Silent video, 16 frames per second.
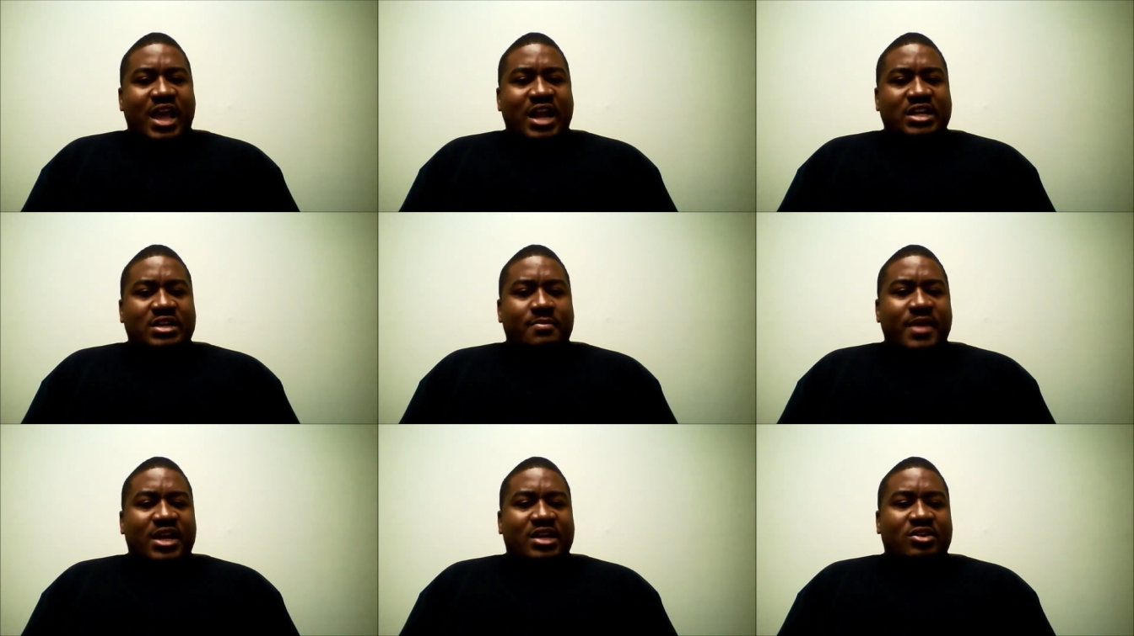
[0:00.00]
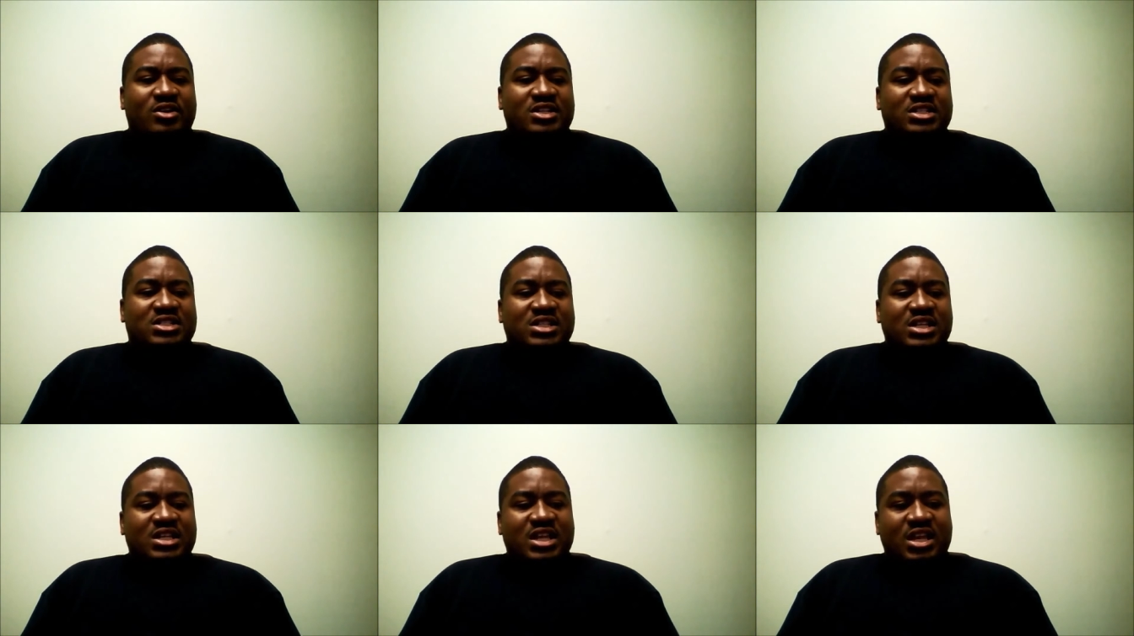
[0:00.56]
How did it make it on the
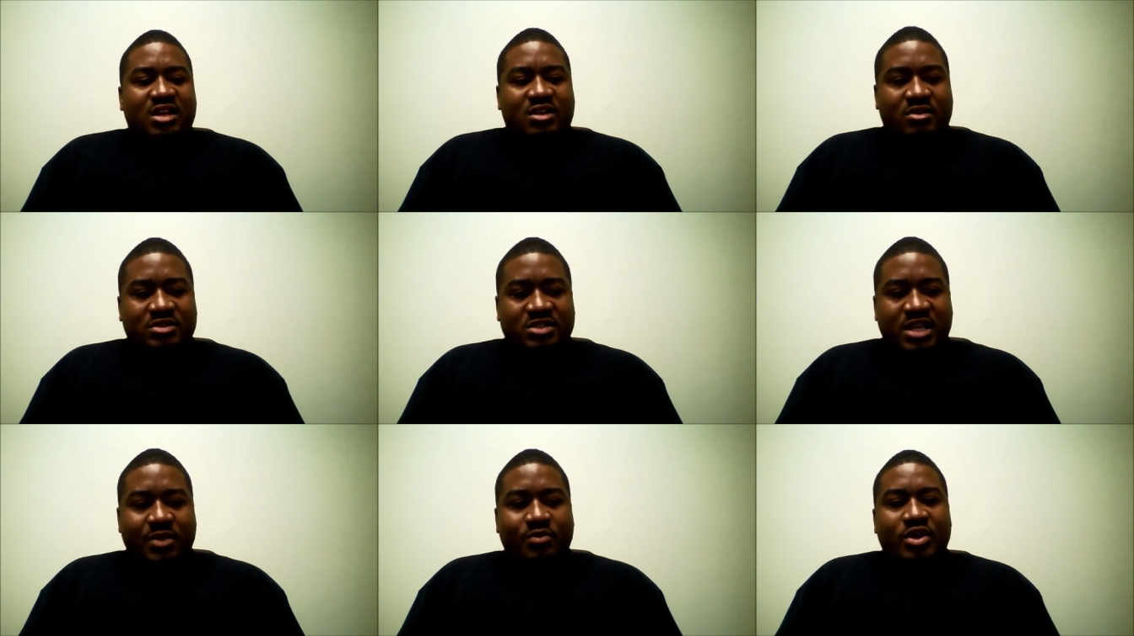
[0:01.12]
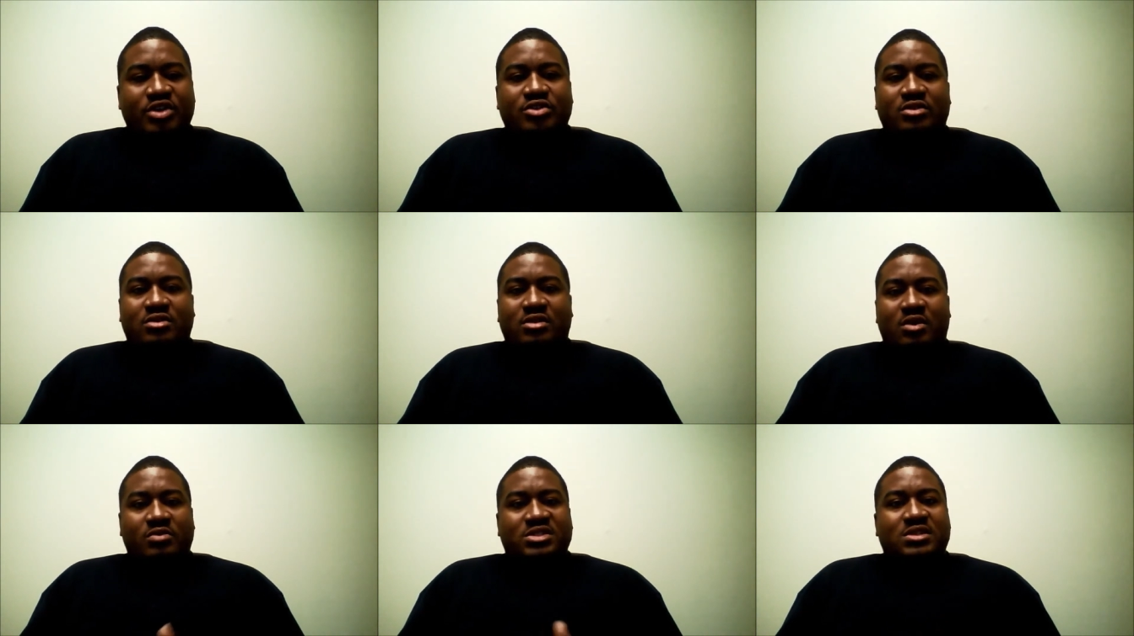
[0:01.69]
CD? And I was like, well,
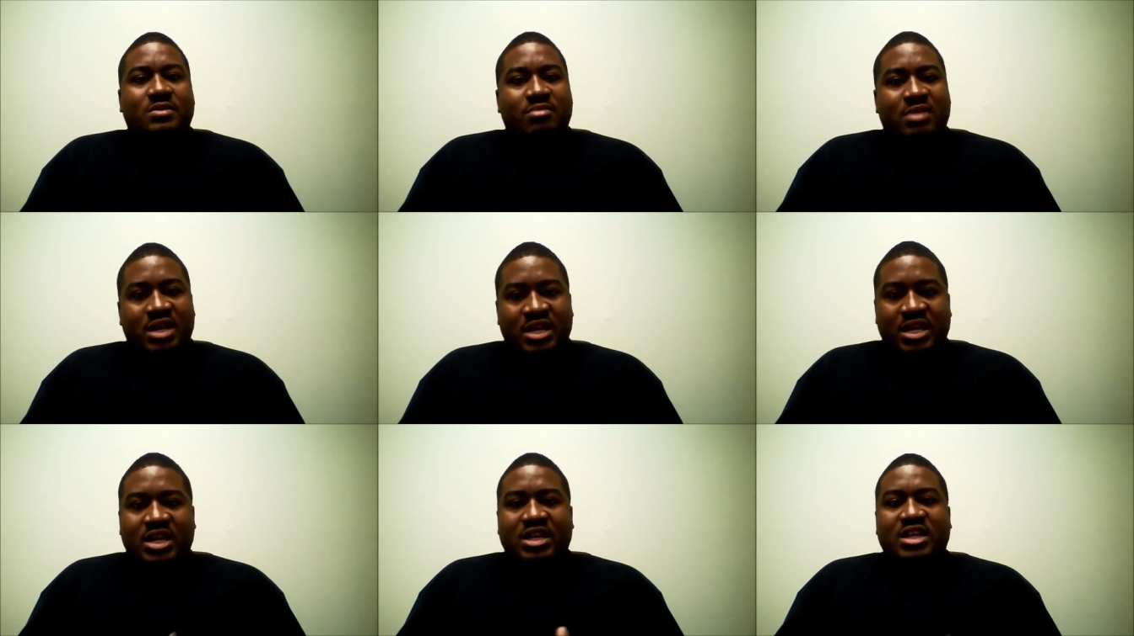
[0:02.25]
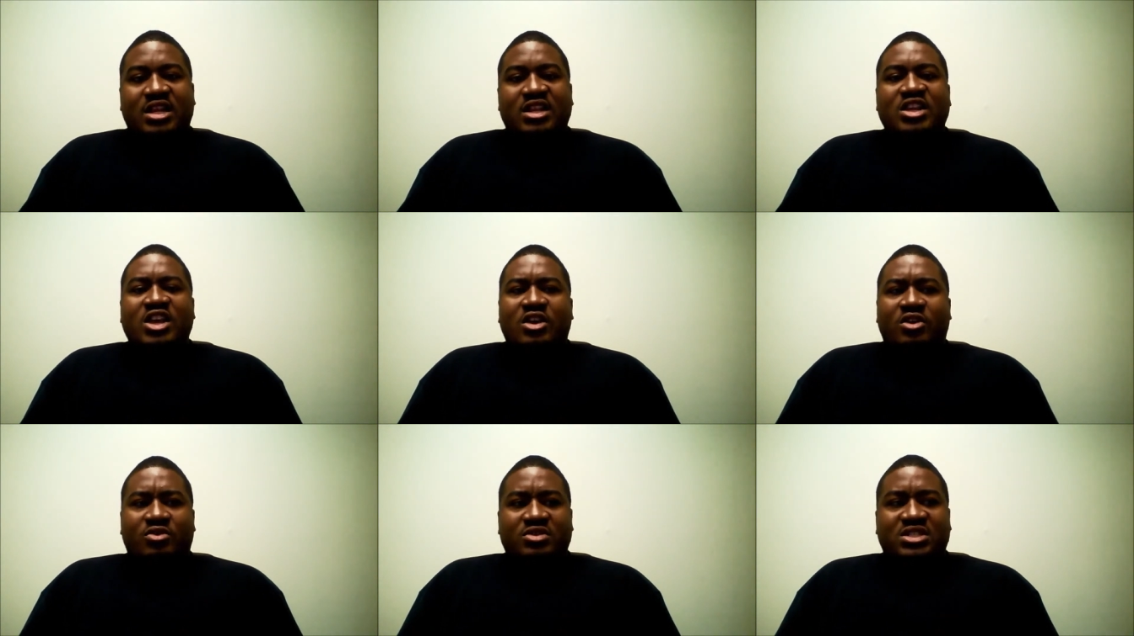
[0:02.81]
you, it was submitted, and
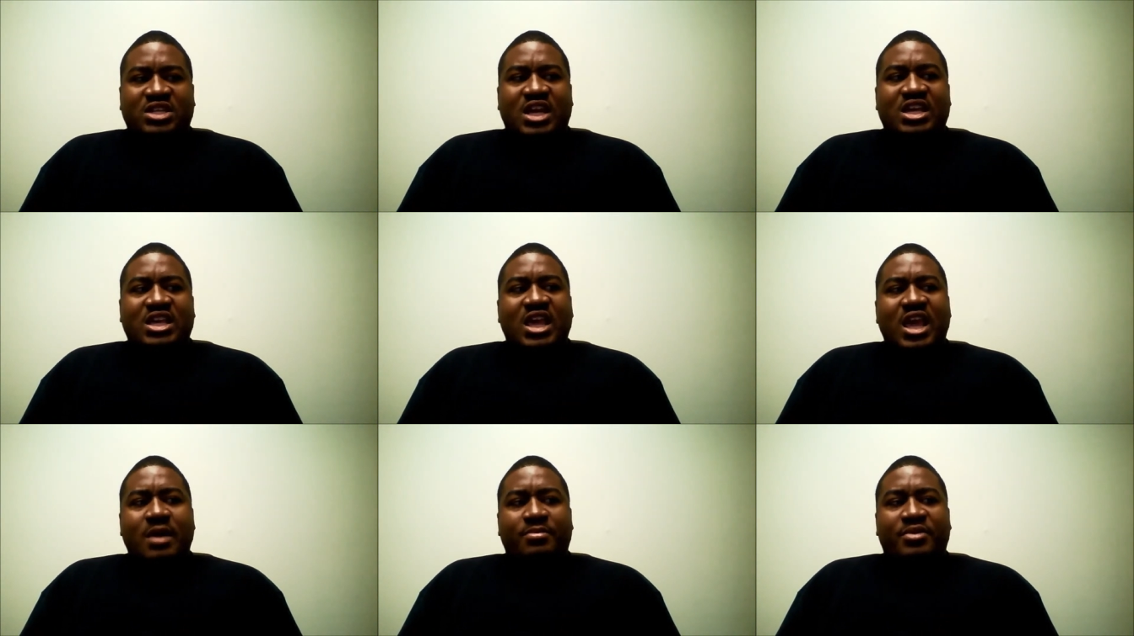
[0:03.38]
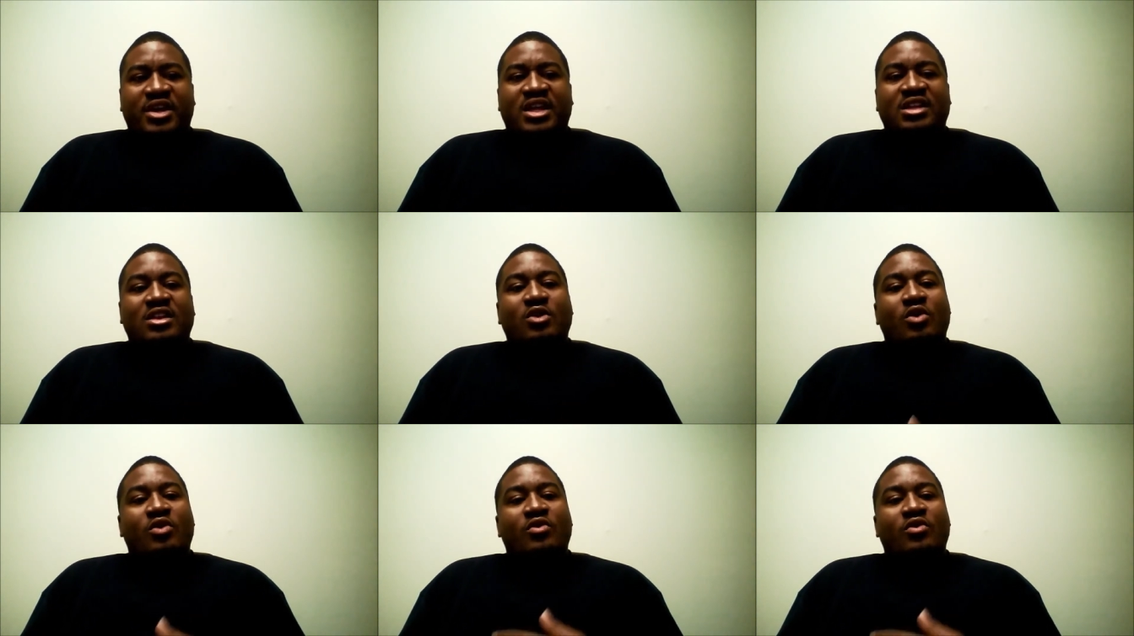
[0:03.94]
it was like, yeah, but